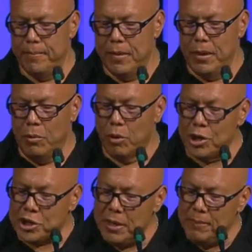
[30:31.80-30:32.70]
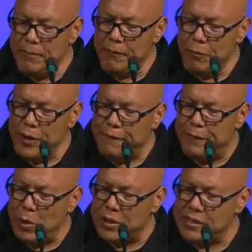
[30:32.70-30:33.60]
Worship
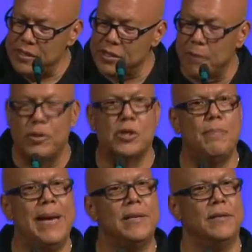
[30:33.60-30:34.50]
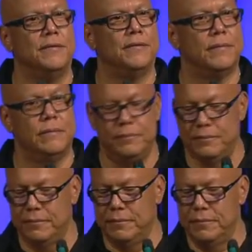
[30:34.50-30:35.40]
refocuses our perspective.
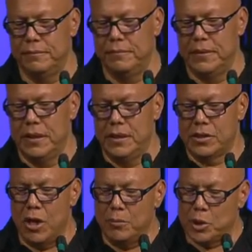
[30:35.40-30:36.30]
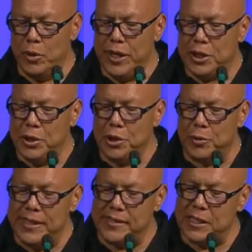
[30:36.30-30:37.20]
Psalm 22 3
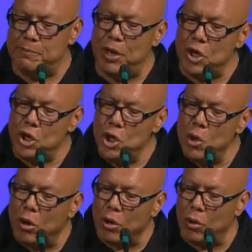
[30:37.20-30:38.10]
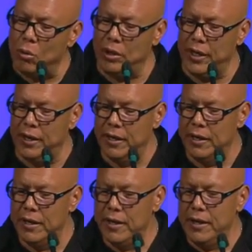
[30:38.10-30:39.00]
says, But you are holy,
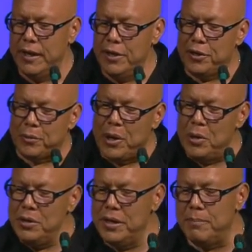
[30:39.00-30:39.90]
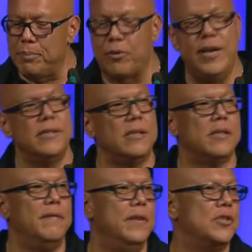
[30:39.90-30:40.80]
enthroned in the praises
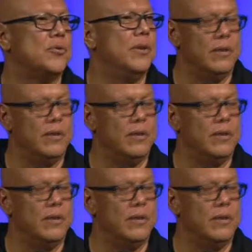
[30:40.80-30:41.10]
of Israel.